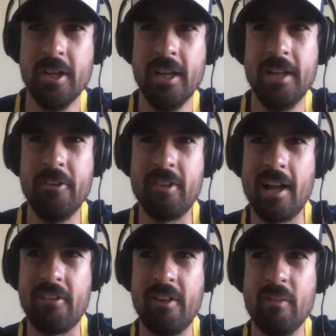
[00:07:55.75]
and you start
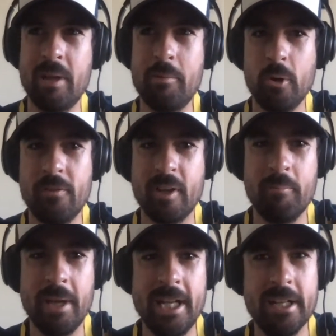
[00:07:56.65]
to see the people who have
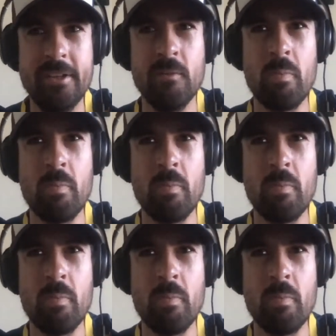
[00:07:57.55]
competed